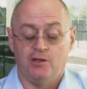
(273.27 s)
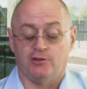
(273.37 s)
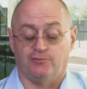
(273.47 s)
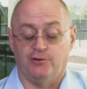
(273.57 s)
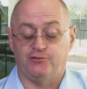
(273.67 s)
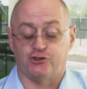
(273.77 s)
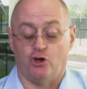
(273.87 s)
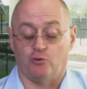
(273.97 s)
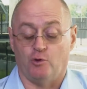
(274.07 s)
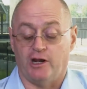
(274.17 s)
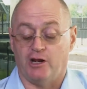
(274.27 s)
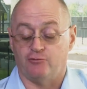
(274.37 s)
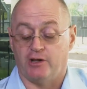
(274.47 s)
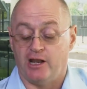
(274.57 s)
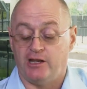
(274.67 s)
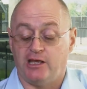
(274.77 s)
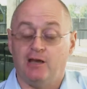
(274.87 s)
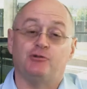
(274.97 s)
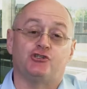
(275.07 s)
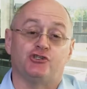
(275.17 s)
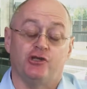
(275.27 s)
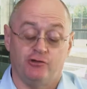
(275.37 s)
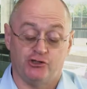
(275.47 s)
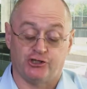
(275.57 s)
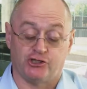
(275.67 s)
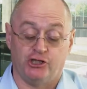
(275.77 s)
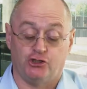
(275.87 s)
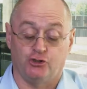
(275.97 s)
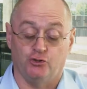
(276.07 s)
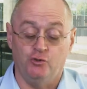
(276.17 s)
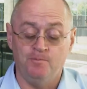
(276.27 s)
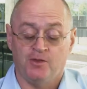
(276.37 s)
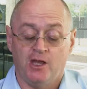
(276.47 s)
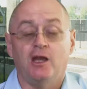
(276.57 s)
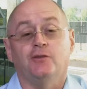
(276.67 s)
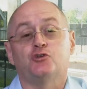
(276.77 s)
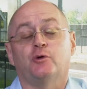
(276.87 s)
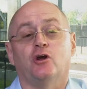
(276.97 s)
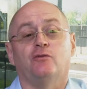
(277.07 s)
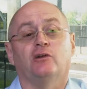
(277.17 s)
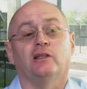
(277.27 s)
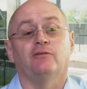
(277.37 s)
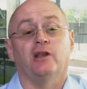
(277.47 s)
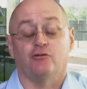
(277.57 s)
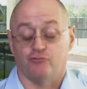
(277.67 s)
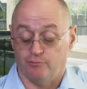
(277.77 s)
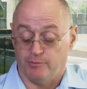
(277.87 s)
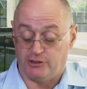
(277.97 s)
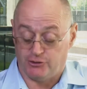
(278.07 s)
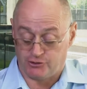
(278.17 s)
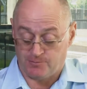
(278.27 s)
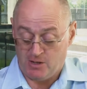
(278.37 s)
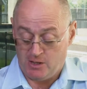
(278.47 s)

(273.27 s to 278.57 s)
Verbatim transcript: The fifth's the Hot 100 handicap. It's a 0 to 62, and this one over 1100 metres.